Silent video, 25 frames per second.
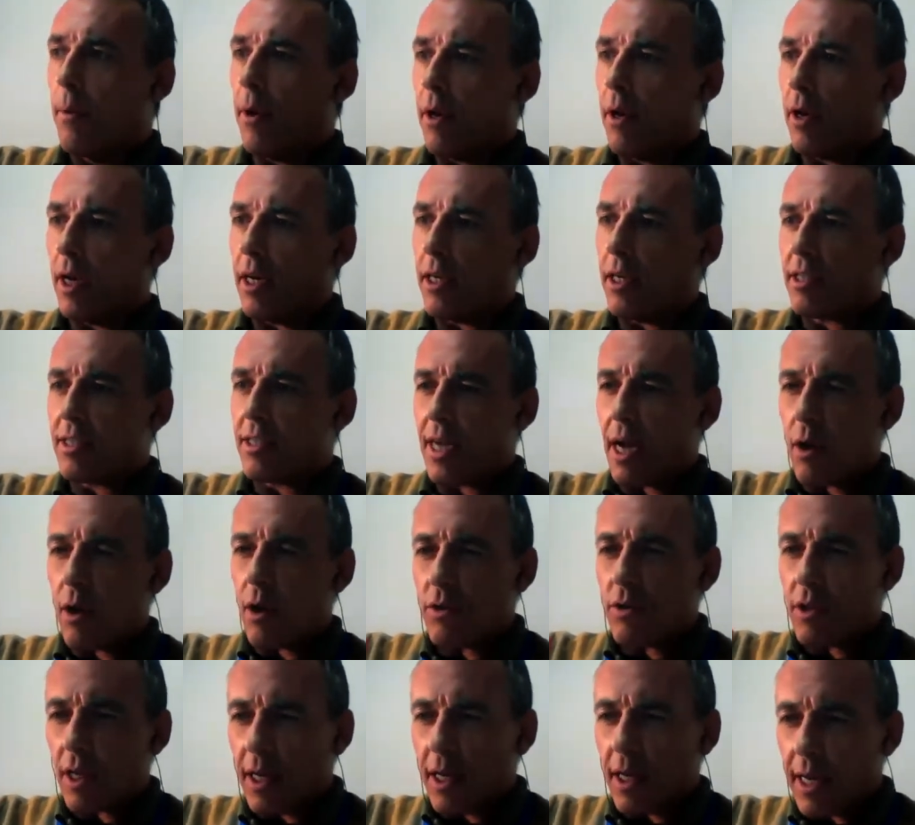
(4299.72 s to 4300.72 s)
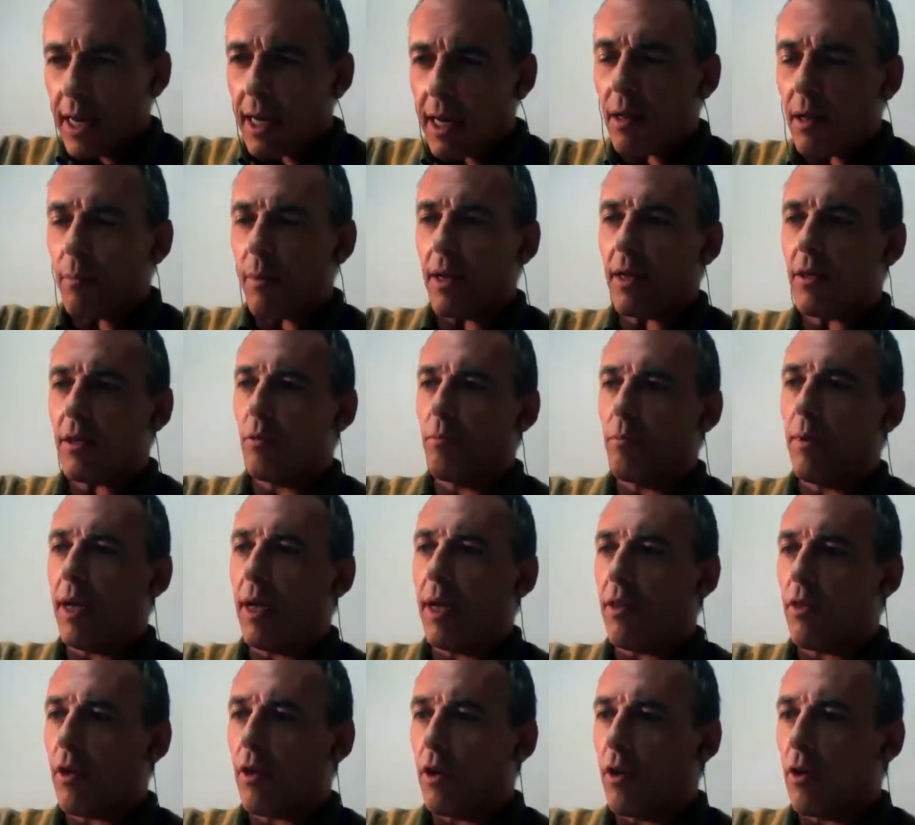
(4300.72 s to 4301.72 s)
but it sounds a little bit to
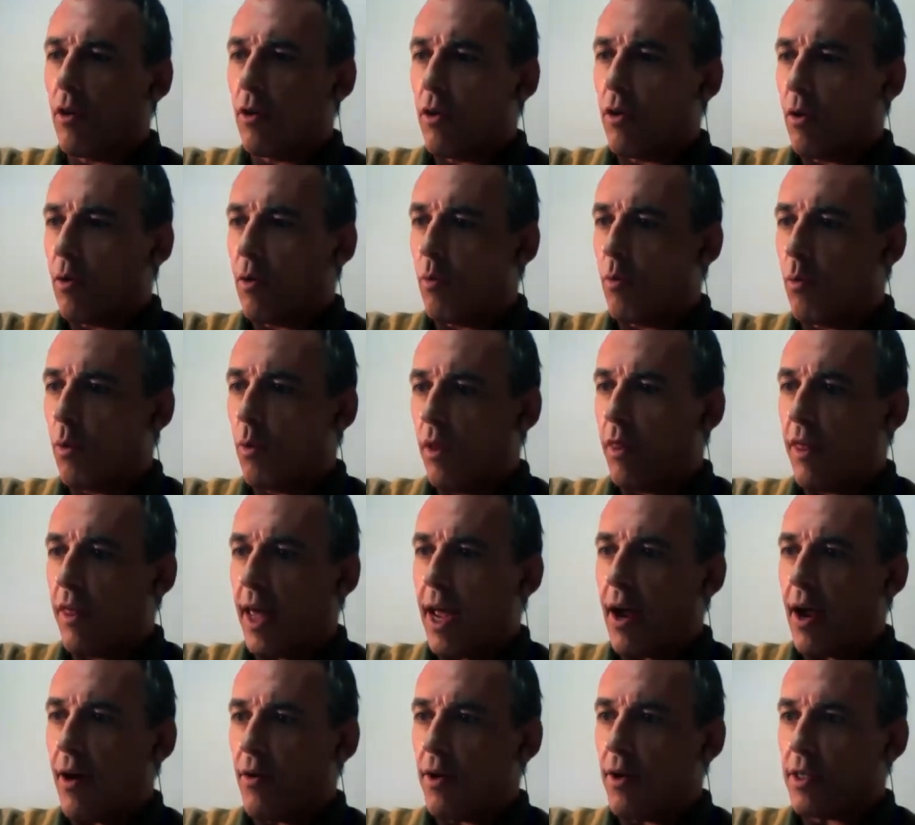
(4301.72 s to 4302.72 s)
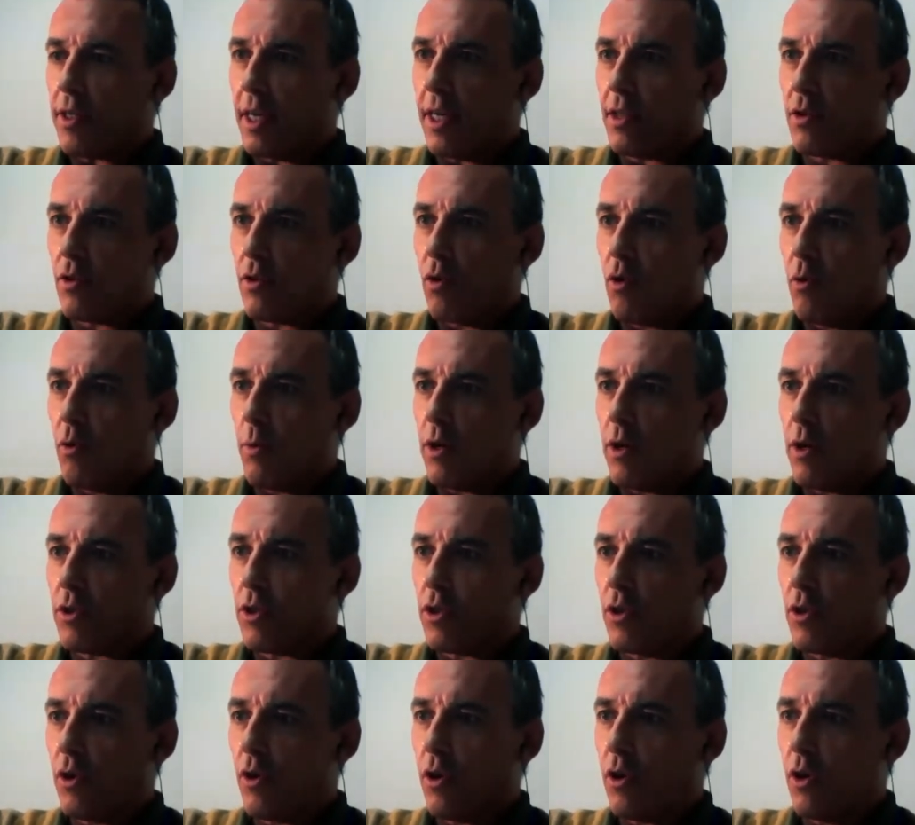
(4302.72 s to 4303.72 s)
me that that what there is is
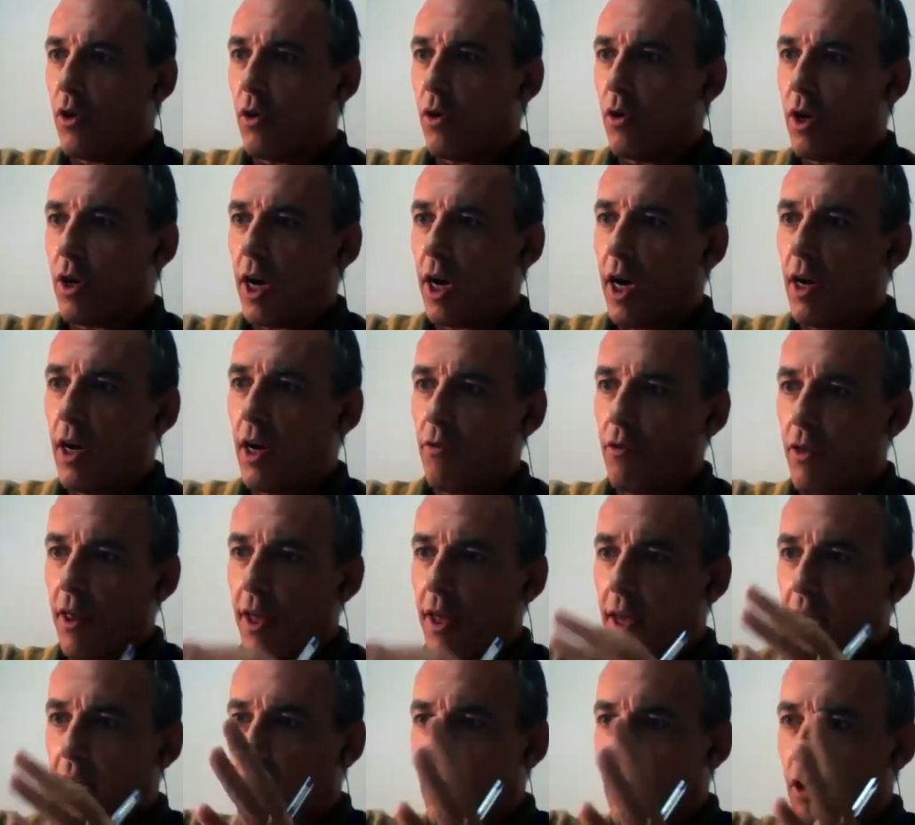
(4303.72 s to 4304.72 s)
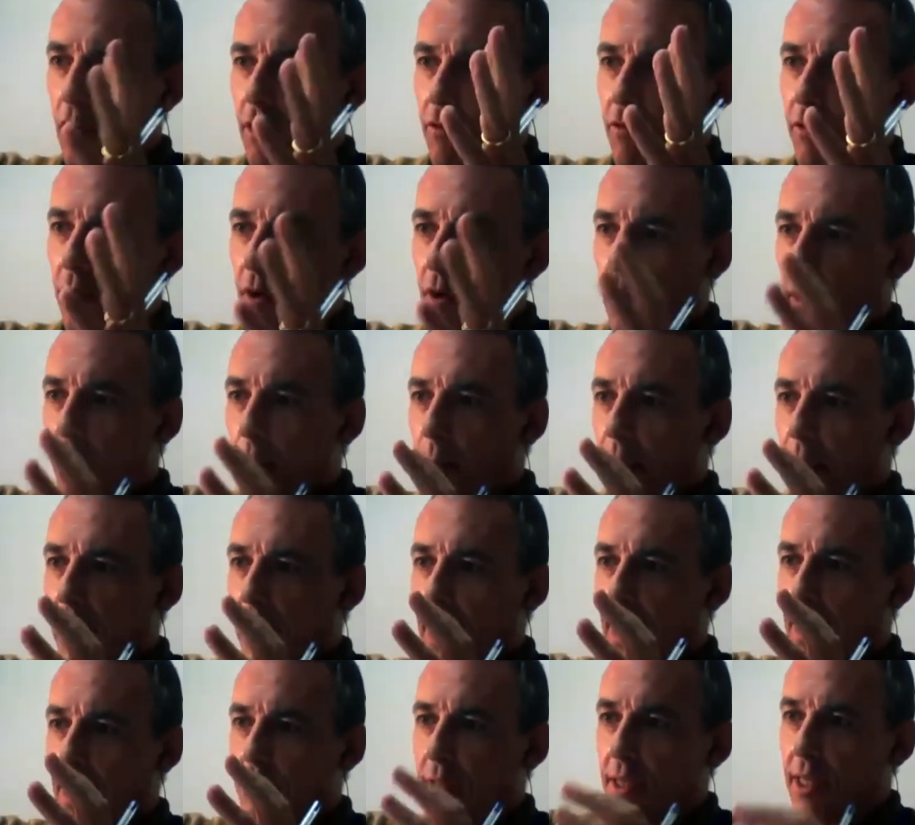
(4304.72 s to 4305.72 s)
almost you're you're kind of thinking of
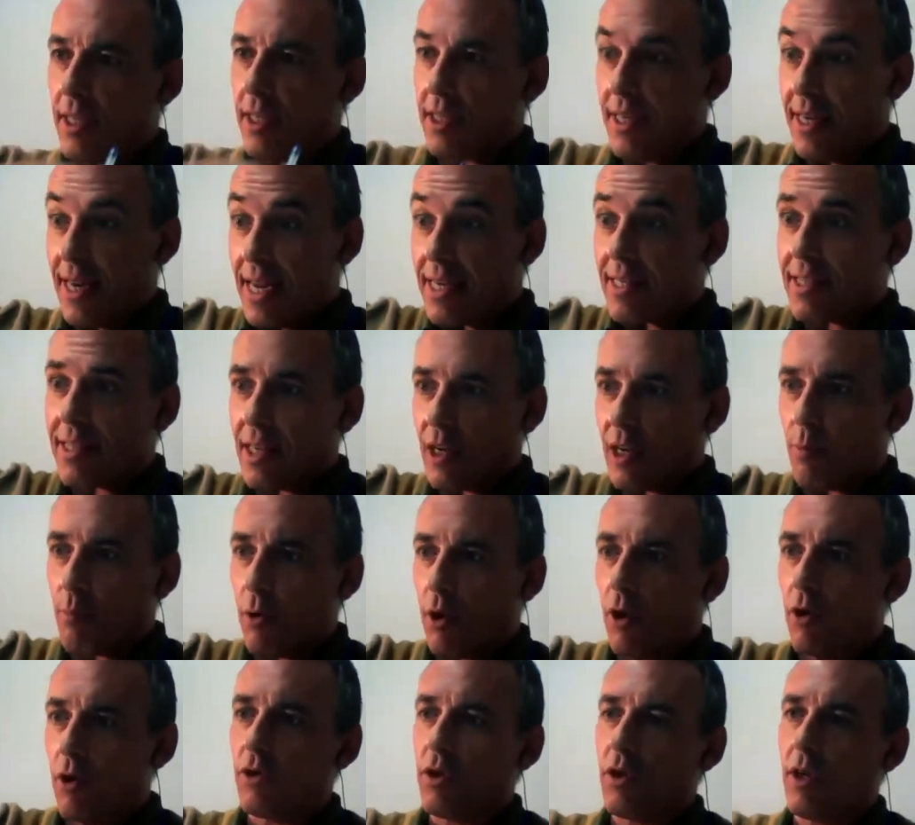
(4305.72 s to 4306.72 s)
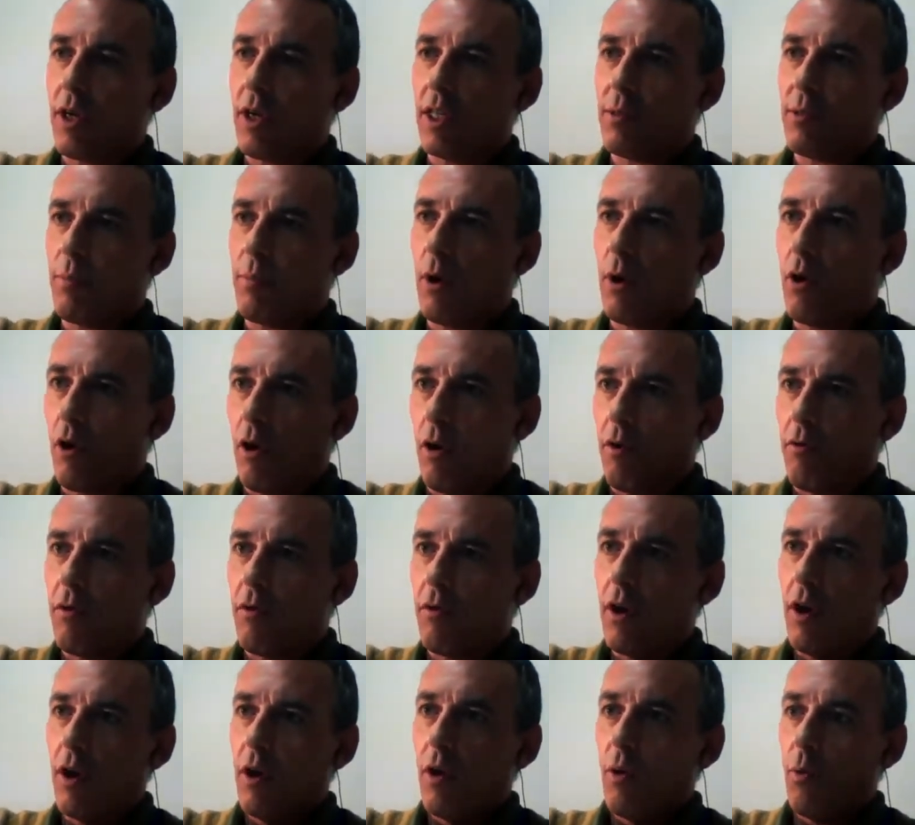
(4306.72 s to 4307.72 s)
perhaps this nested approach that I spoke
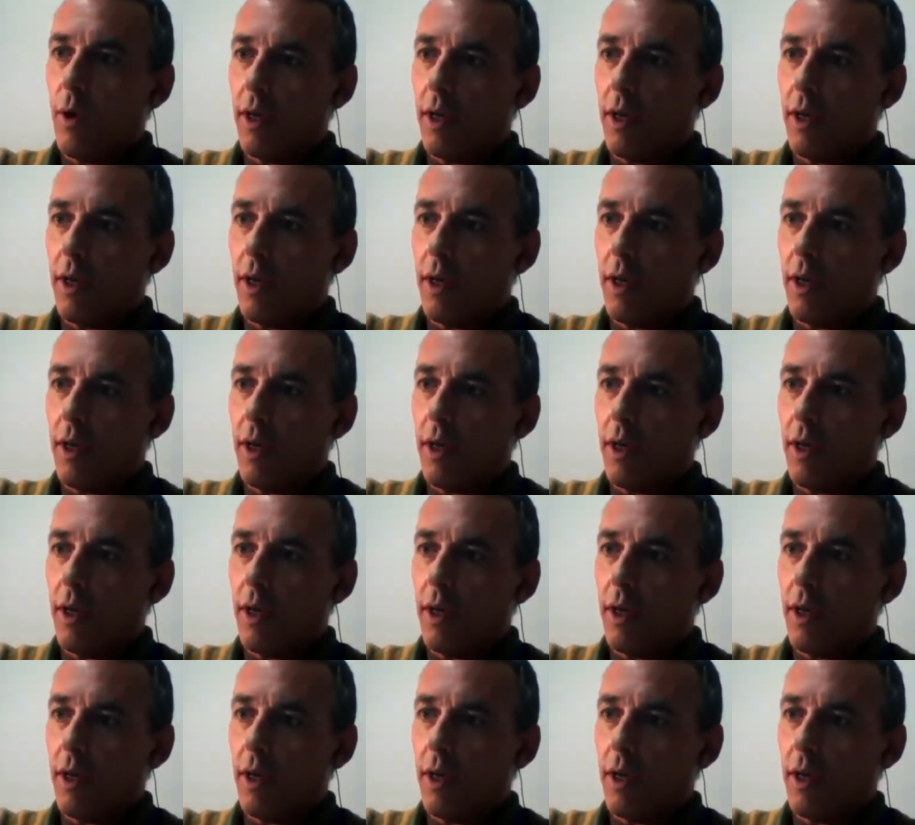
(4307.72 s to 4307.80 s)
of,